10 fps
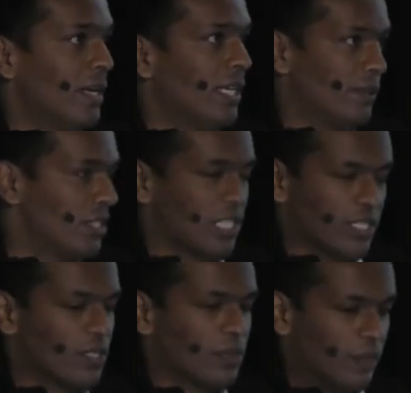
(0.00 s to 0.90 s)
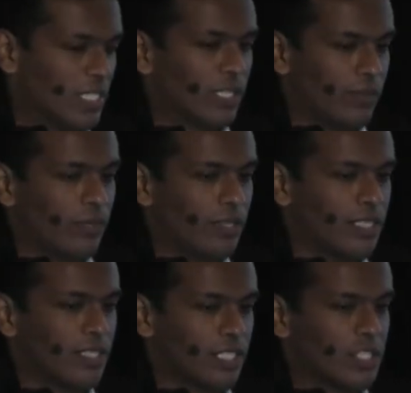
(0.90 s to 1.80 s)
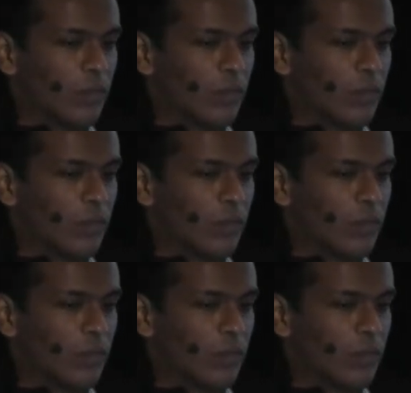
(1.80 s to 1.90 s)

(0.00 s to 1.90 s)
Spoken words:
It was just basically for researchers.